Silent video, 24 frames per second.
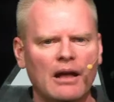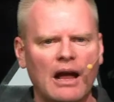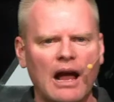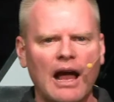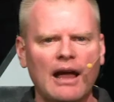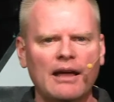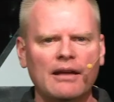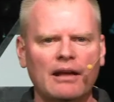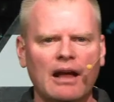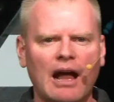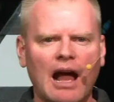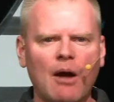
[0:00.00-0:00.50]

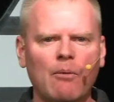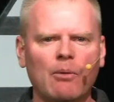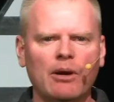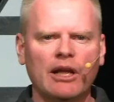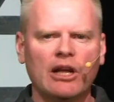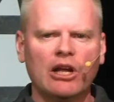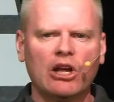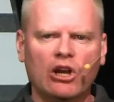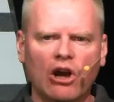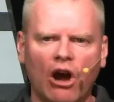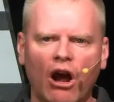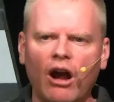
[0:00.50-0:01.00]
I, I want to
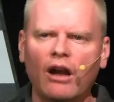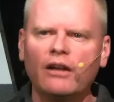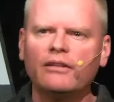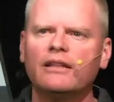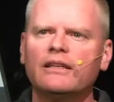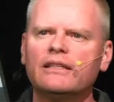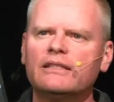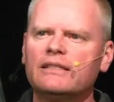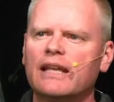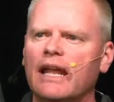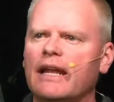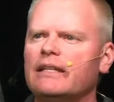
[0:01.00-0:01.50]
guard the
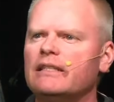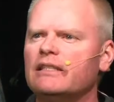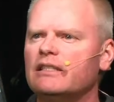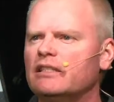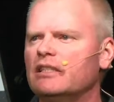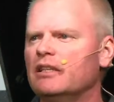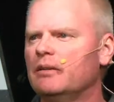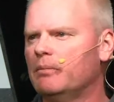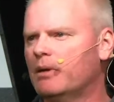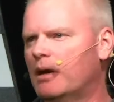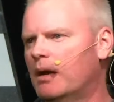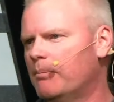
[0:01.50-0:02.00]

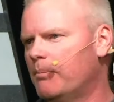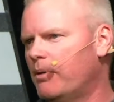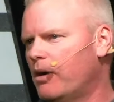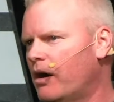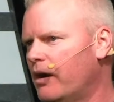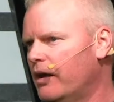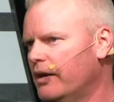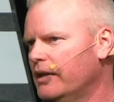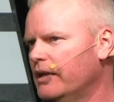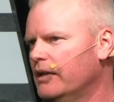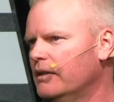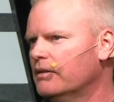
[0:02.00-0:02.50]
sanctity of my
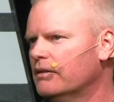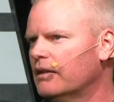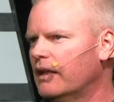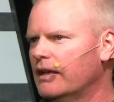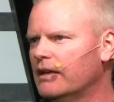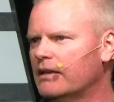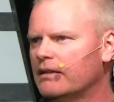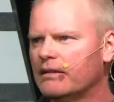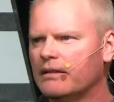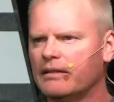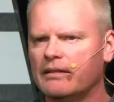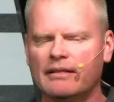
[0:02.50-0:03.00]
body. Like
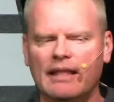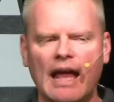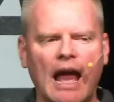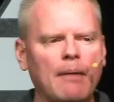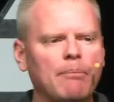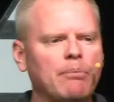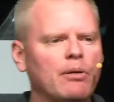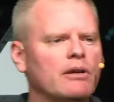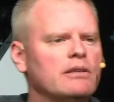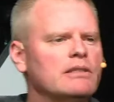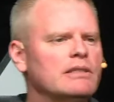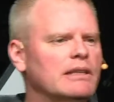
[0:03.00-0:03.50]
that
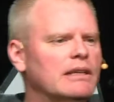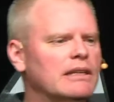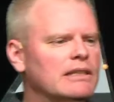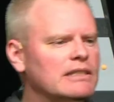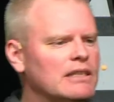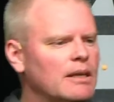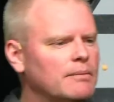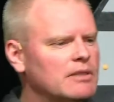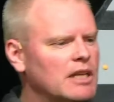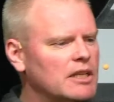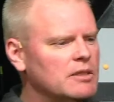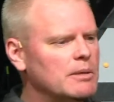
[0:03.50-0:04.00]
person can
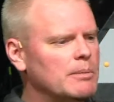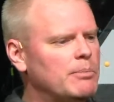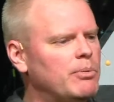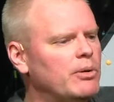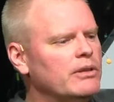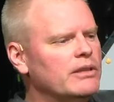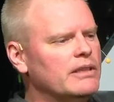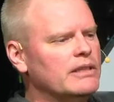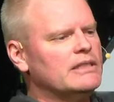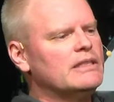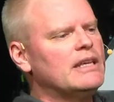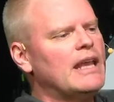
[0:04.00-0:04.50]
sometimes be put
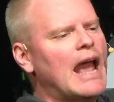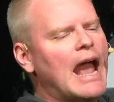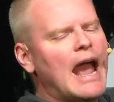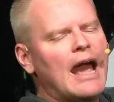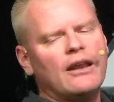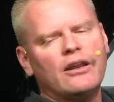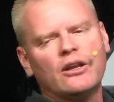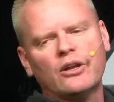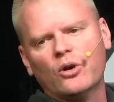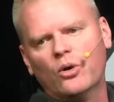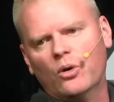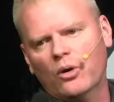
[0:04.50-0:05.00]
in this
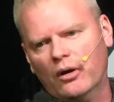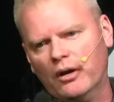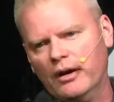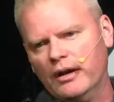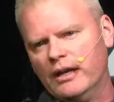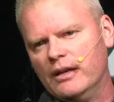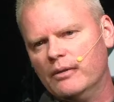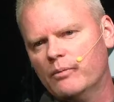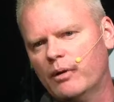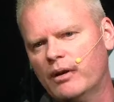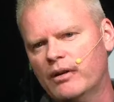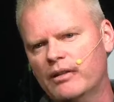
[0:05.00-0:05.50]

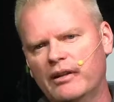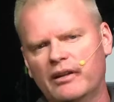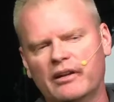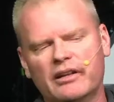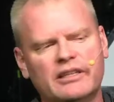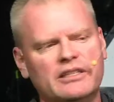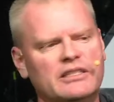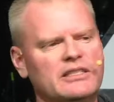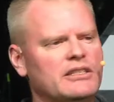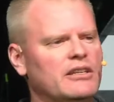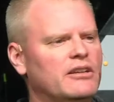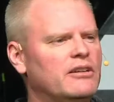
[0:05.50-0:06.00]
category where they're
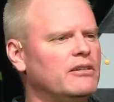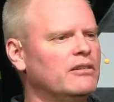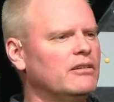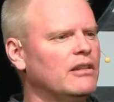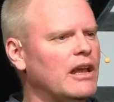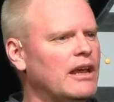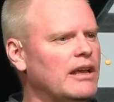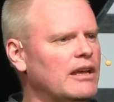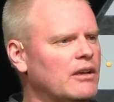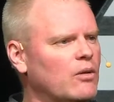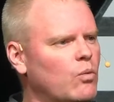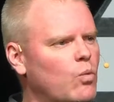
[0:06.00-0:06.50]
considered
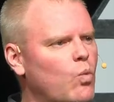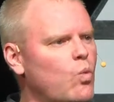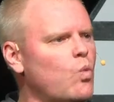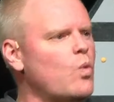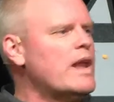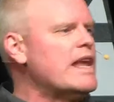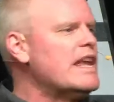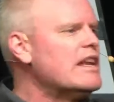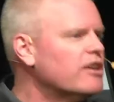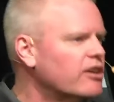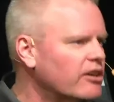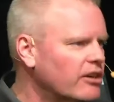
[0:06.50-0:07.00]
like
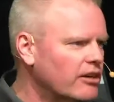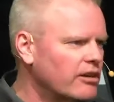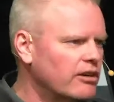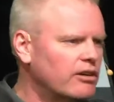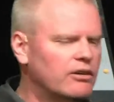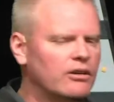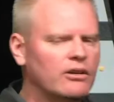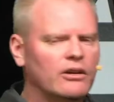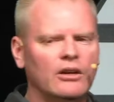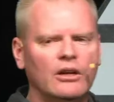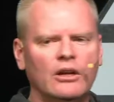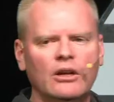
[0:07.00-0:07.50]

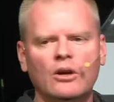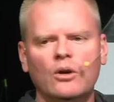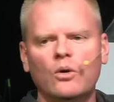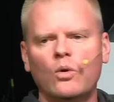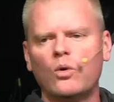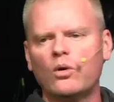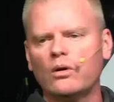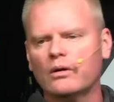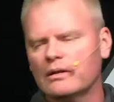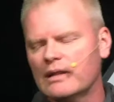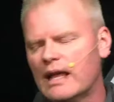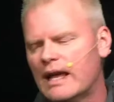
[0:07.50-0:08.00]
weird
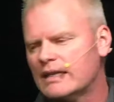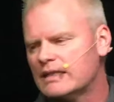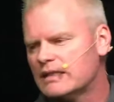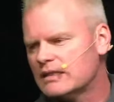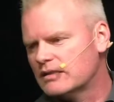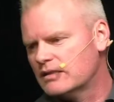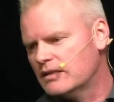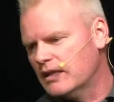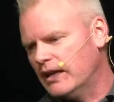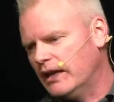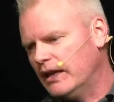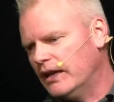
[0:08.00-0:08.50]
or less
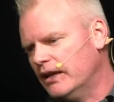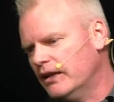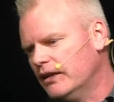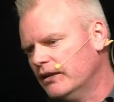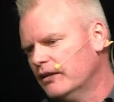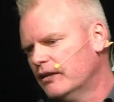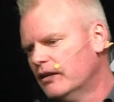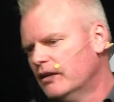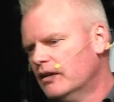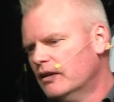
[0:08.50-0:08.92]
than.